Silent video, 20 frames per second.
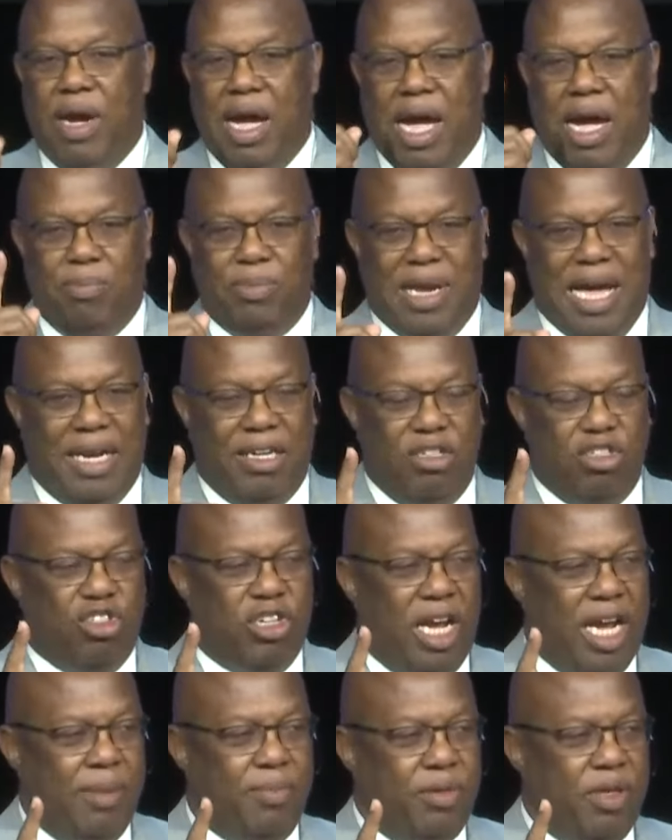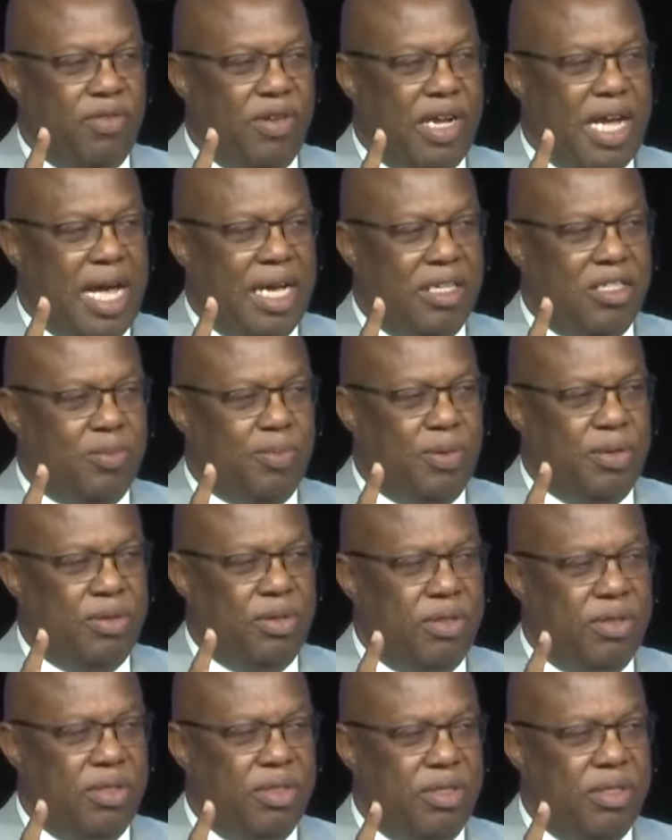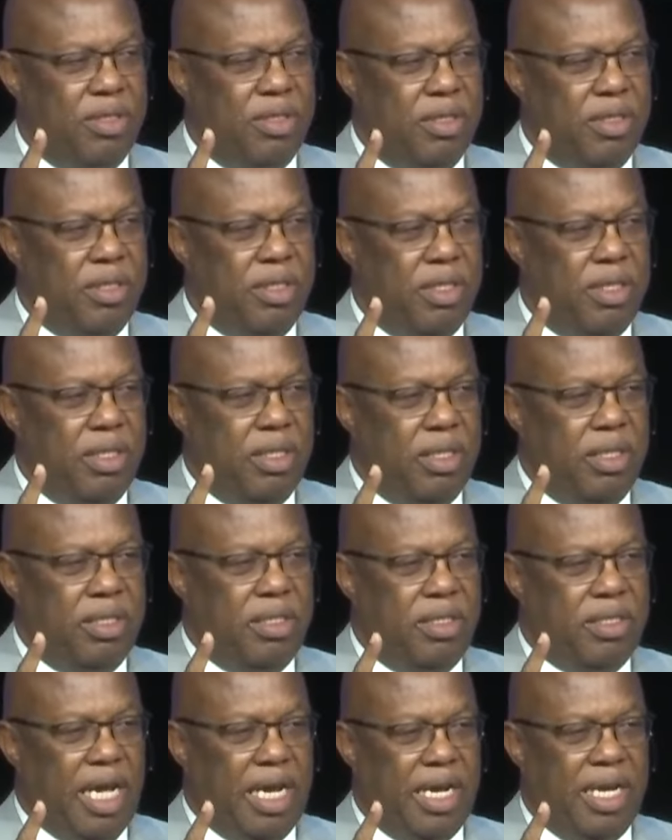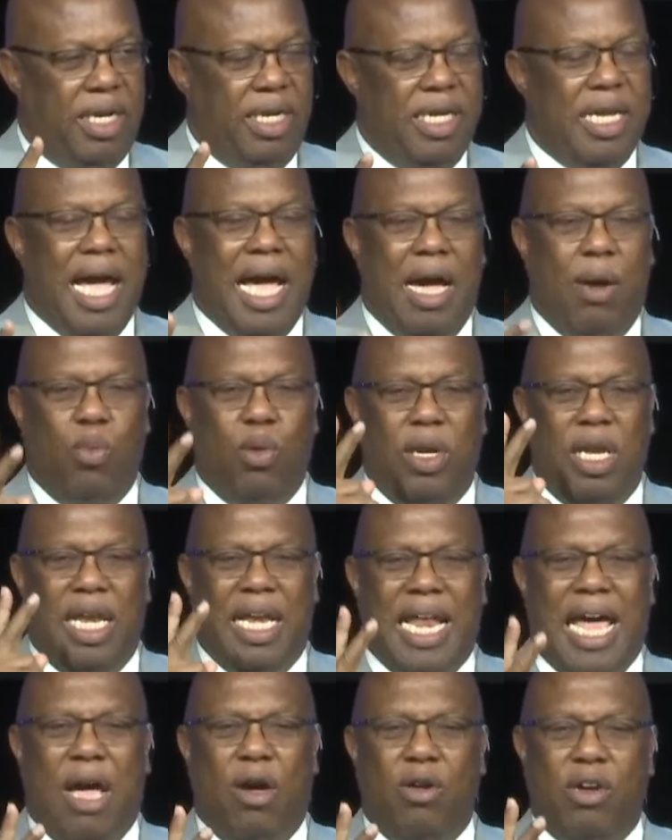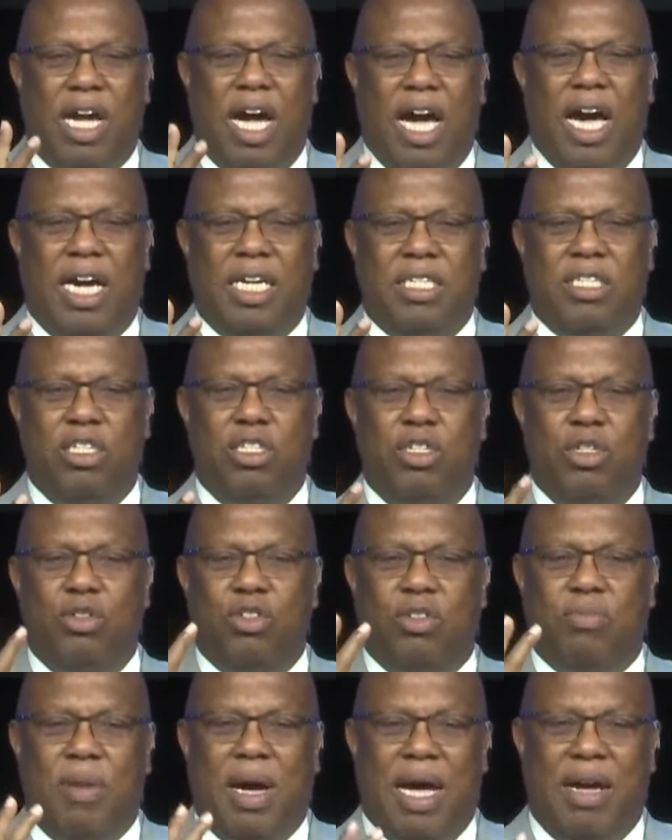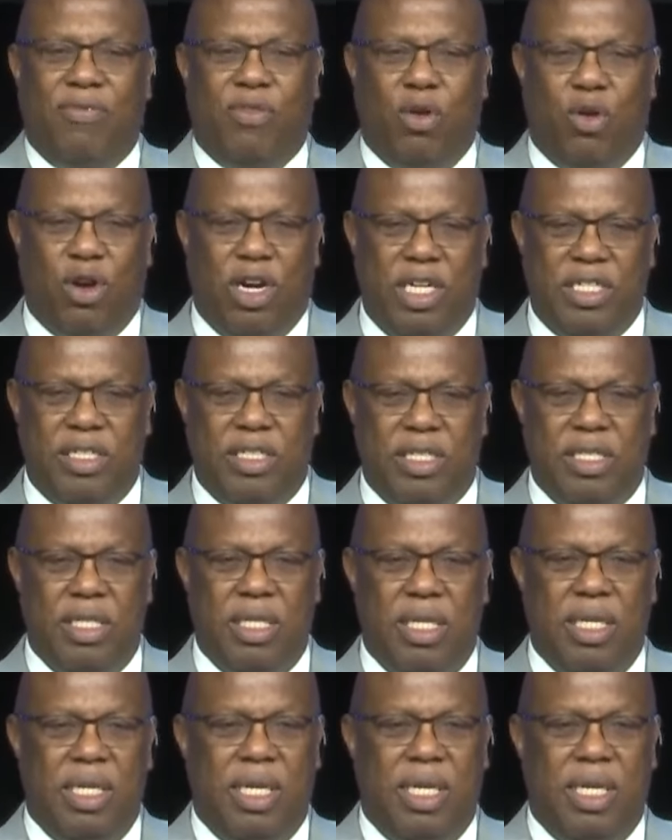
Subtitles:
I'm not ashamed of the gospel. Secondly, I will allow God to use my voice